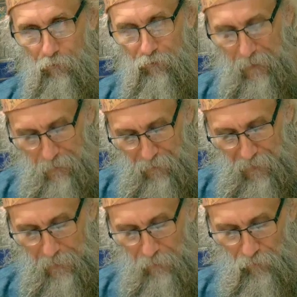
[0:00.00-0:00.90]

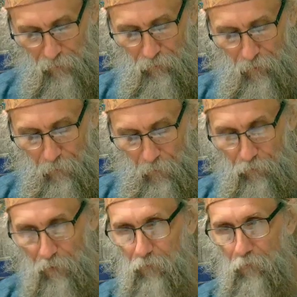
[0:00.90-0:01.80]
significations. The
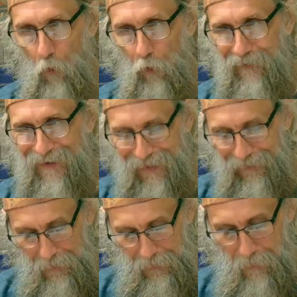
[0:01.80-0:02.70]
first is
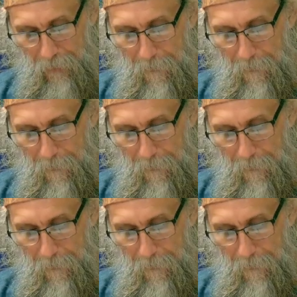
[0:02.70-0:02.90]
foretelling.